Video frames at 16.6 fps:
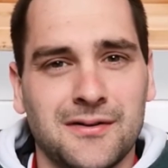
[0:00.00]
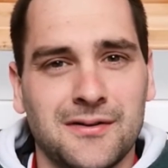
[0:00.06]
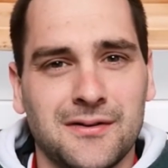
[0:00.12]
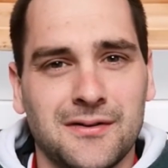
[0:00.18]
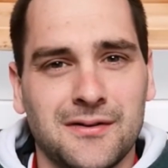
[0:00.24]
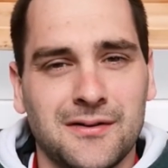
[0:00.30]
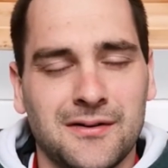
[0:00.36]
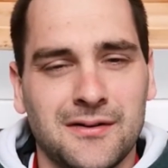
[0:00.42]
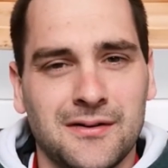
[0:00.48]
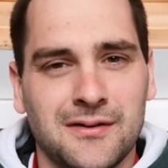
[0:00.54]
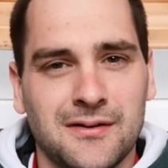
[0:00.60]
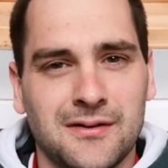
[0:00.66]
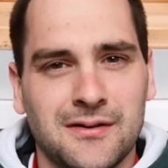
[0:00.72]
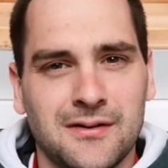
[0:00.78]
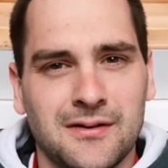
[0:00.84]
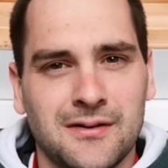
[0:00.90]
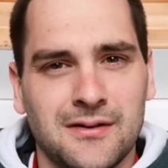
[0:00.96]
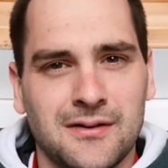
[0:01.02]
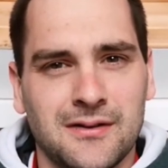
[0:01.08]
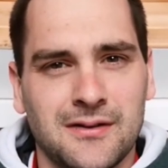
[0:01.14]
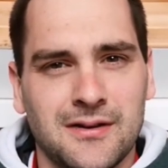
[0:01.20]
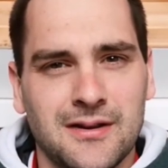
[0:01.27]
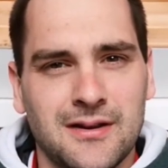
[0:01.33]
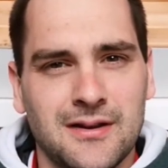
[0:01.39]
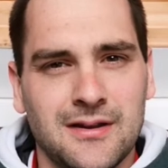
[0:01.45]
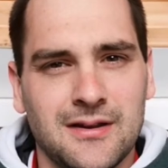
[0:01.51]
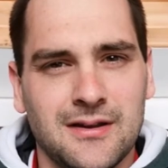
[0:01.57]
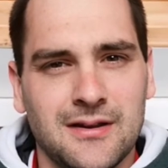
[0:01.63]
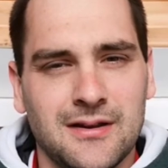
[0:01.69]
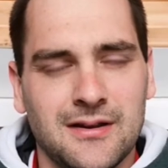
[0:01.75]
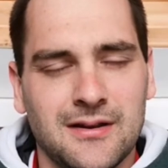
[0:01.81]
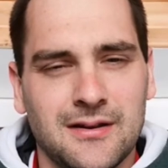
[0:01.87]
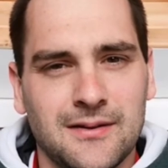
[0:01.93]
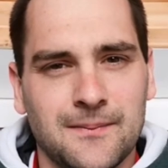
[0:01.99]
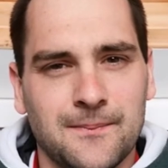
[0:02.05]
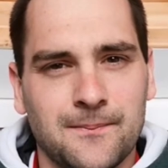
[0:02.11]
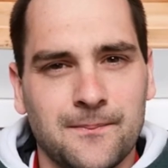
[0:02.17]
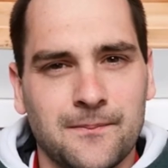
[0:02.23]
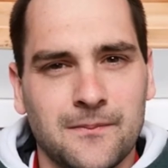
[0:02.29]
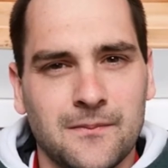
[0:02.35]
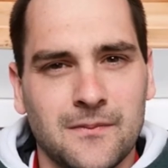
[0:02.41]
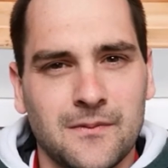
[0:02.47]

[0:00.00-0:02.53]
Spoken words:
Nothing is said.